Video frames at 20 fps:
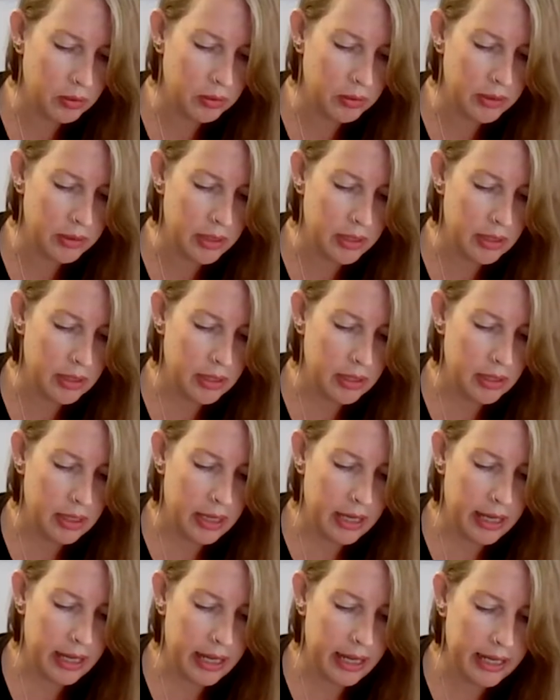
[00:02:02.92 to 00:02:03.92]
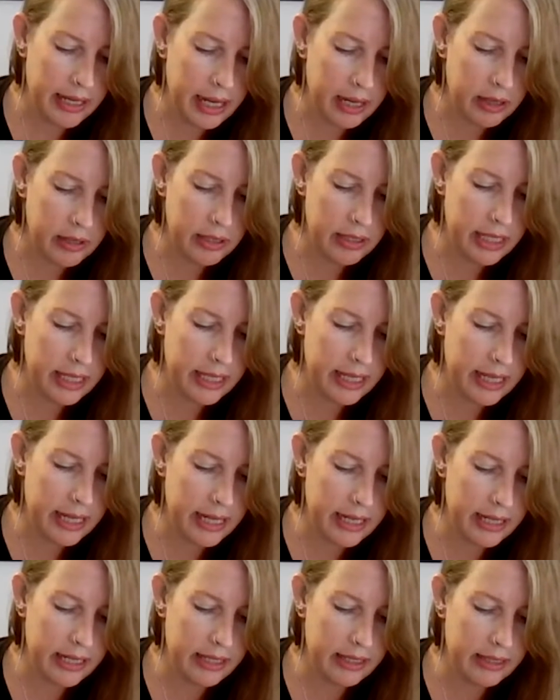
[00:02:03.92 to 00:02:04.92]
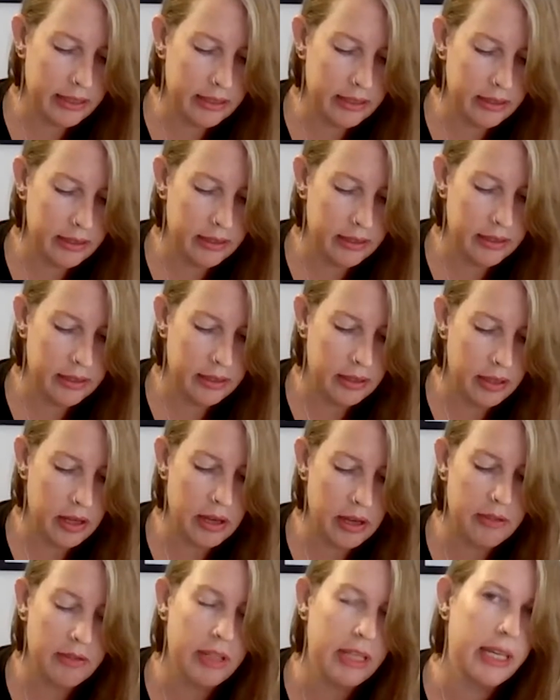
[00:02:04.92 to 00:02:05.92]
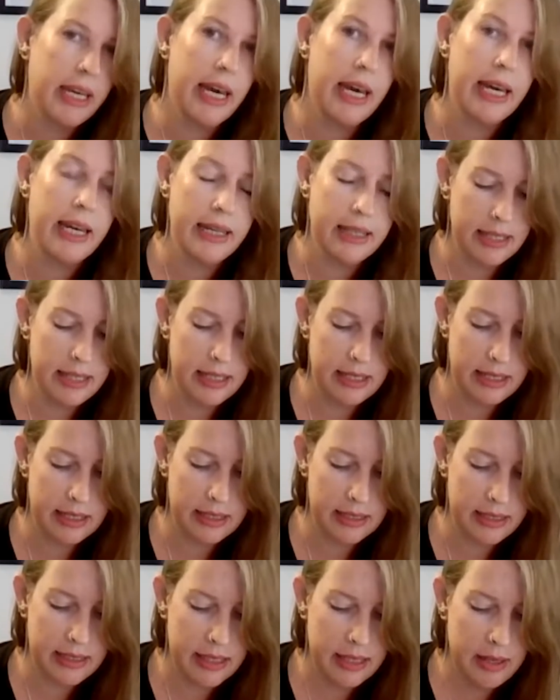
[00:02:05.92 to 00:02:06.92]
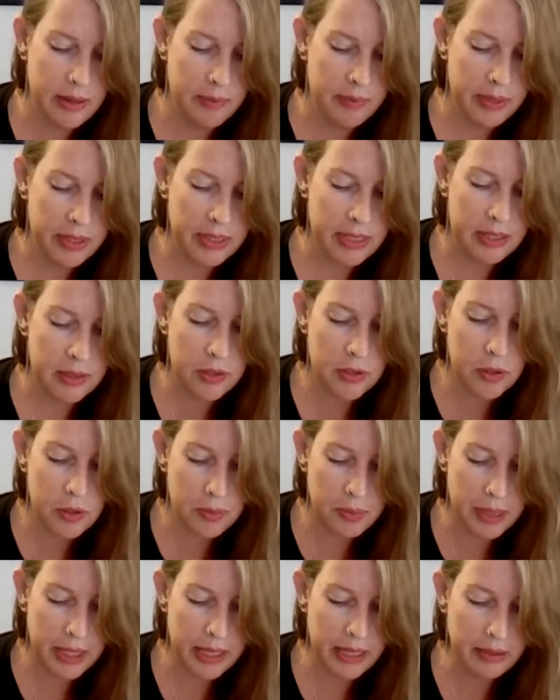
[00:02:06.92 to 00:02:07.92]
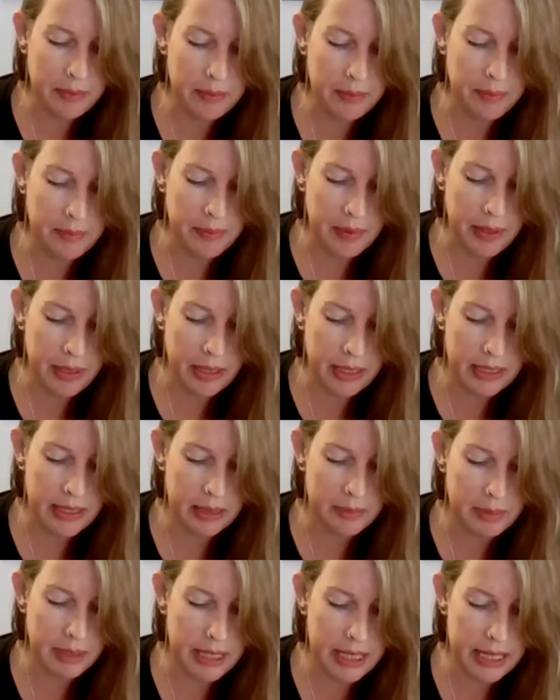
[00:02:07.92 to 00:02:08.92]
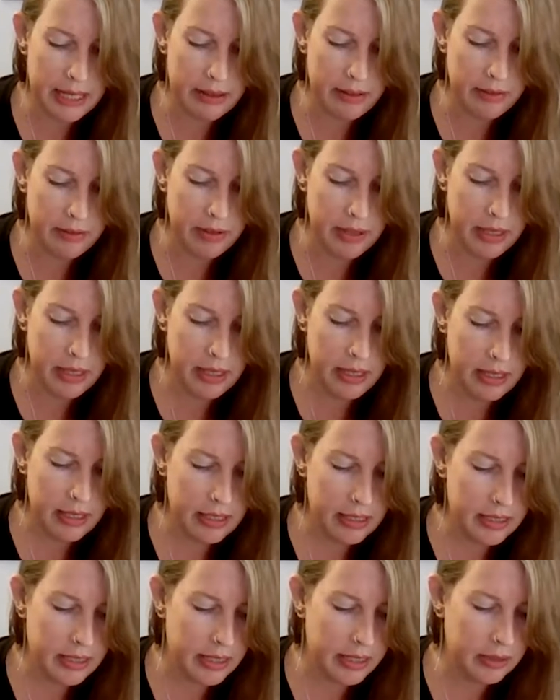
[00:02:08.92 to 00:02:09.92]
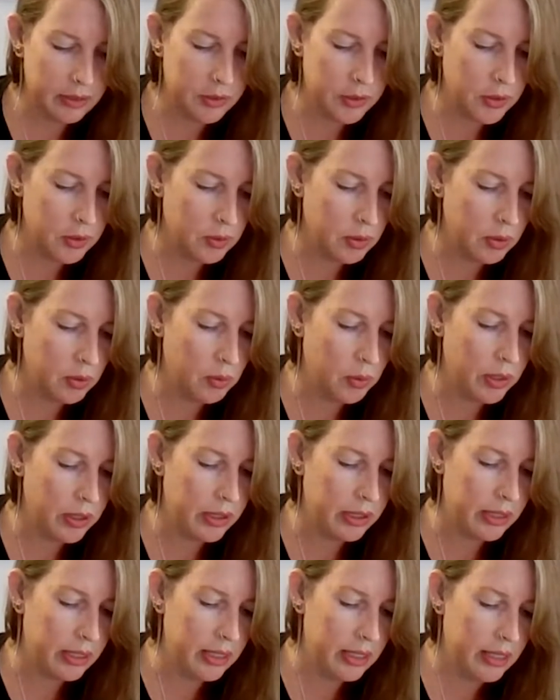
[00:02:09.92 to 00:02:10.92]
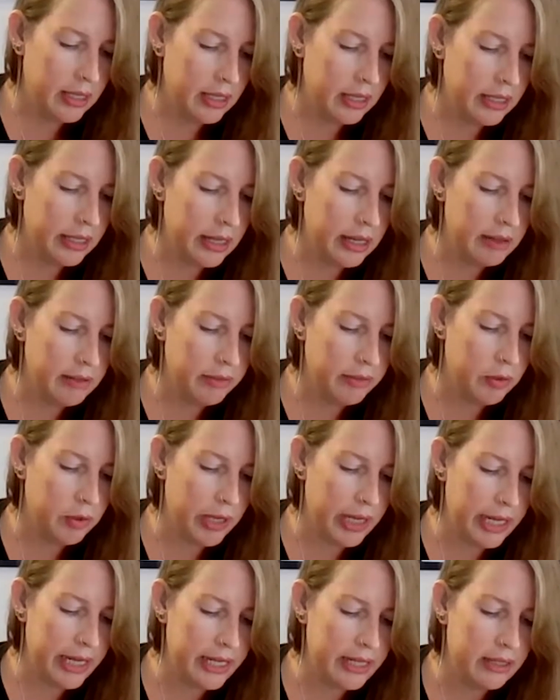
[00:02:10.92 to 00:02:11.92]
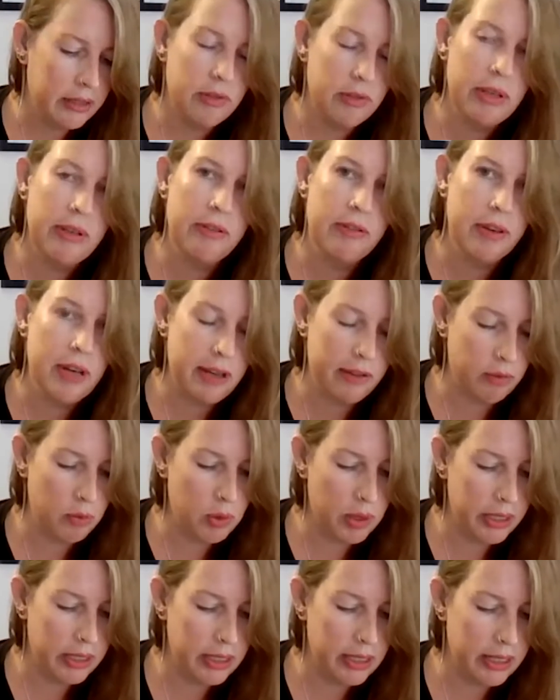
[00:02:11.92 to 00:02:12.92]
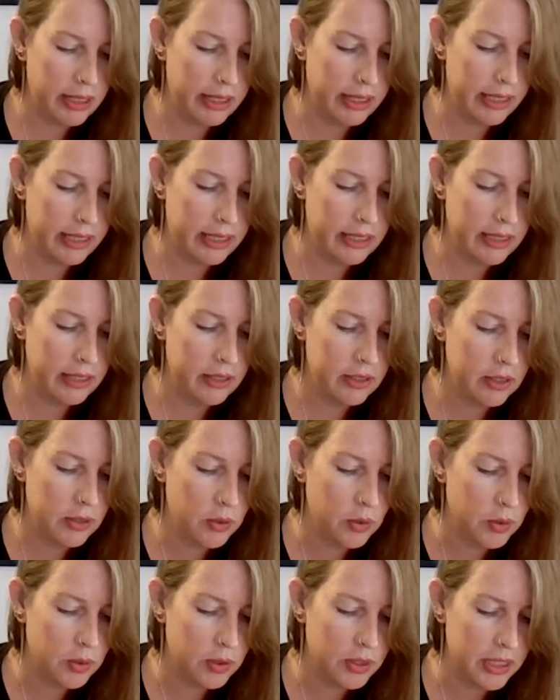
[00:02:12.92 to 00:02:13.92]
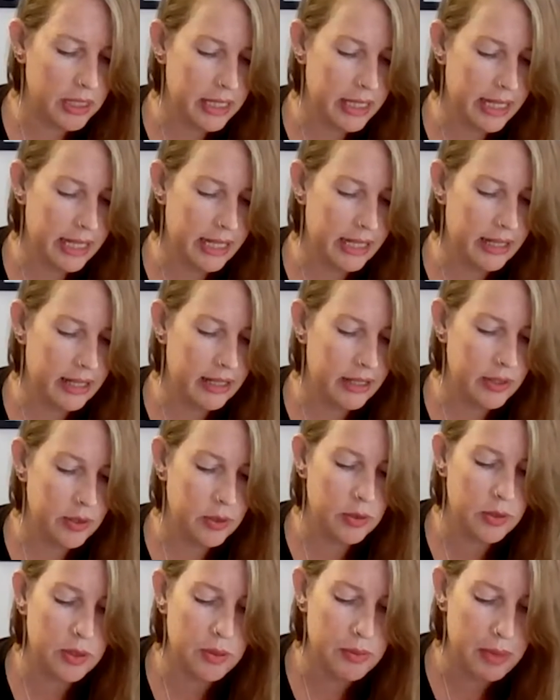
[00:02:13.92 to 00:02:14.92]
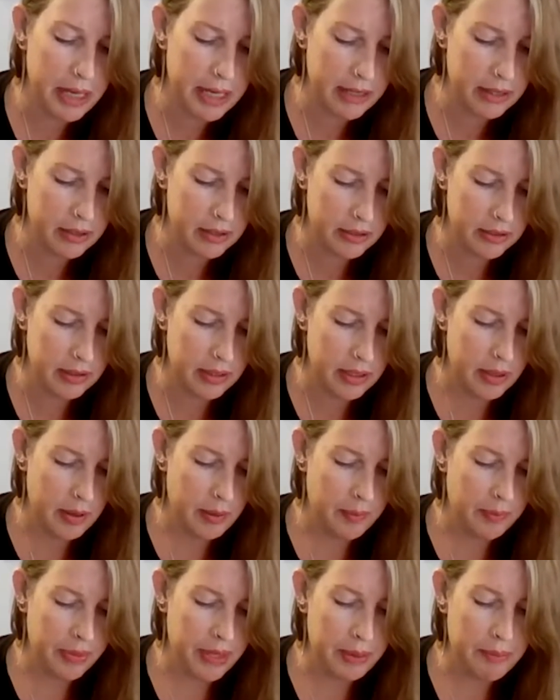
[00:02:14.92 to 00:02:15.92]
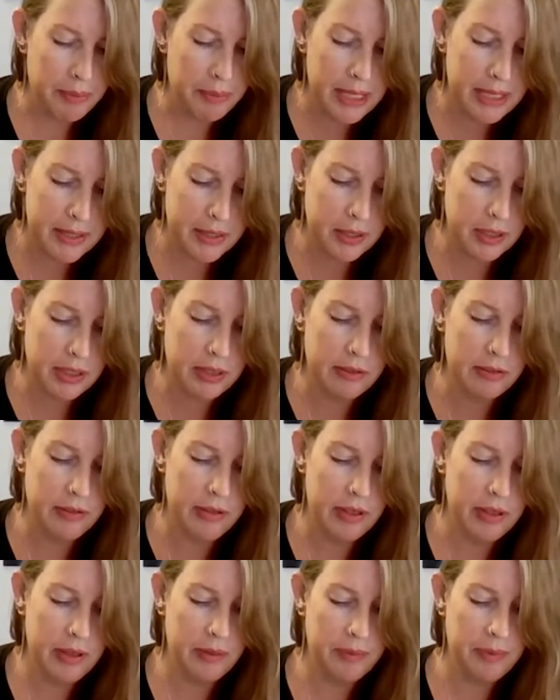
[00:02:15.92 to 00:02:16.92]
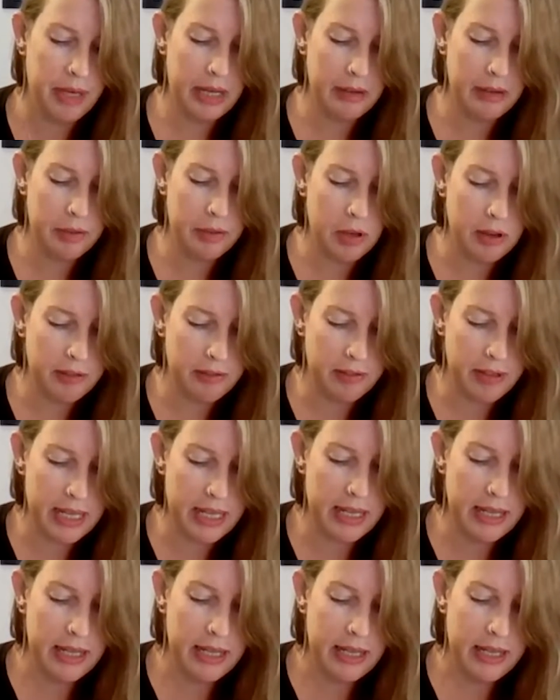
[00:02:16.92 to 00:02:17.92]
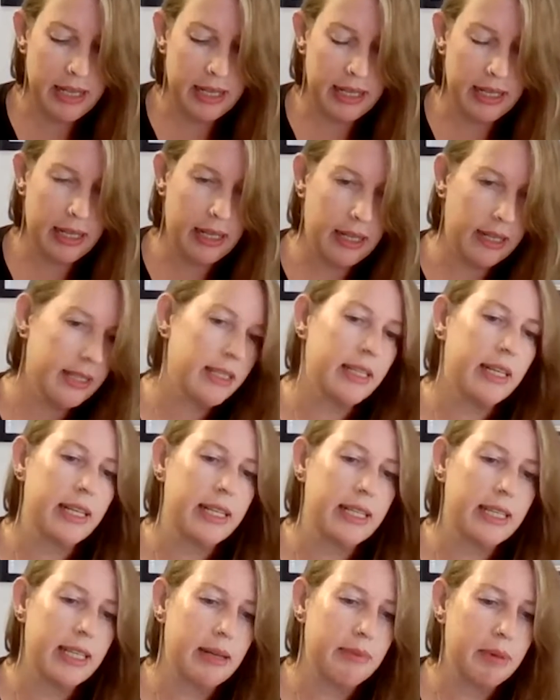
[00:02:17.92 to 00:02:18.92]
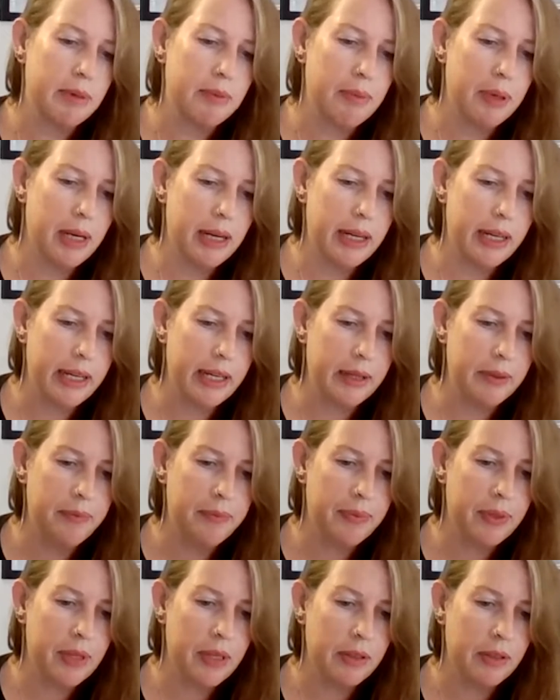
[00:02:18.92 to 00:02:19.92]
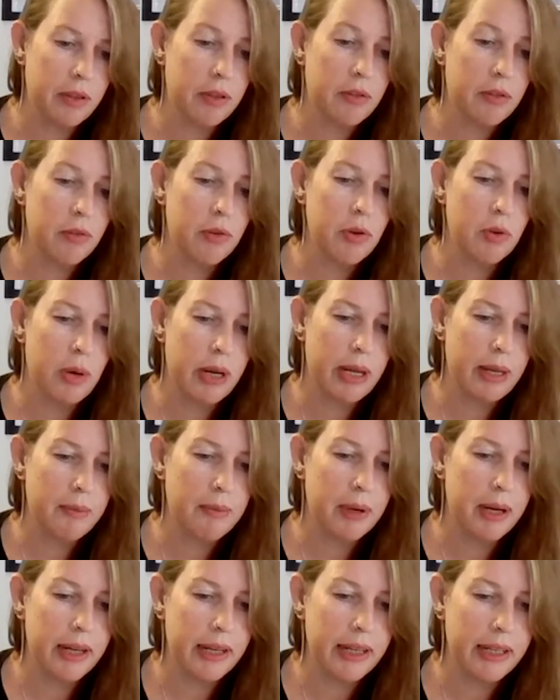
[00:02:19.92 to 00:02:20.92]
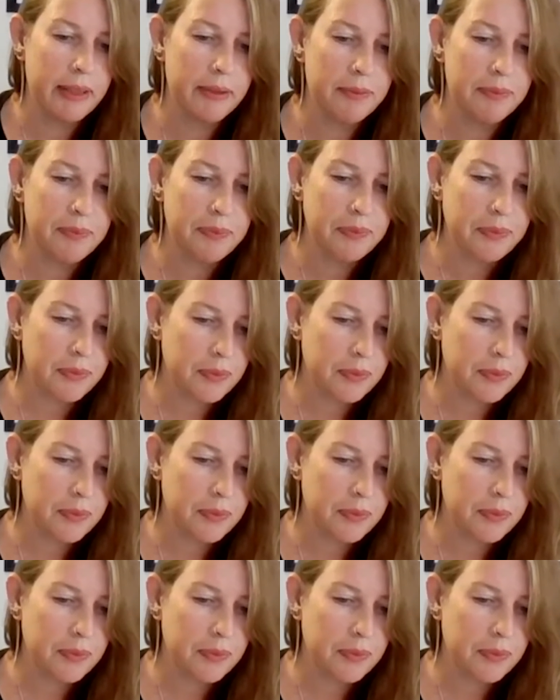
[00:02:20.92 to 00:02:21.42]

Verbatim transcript: hold? And how did I get here? Irving K. at Deluxe says 2 p.m. and I believe dial 201 948 3519 to talk to Nick, talk to Michael. They're pissed off. I have coffee and last night's lemon pie, the throughway pie.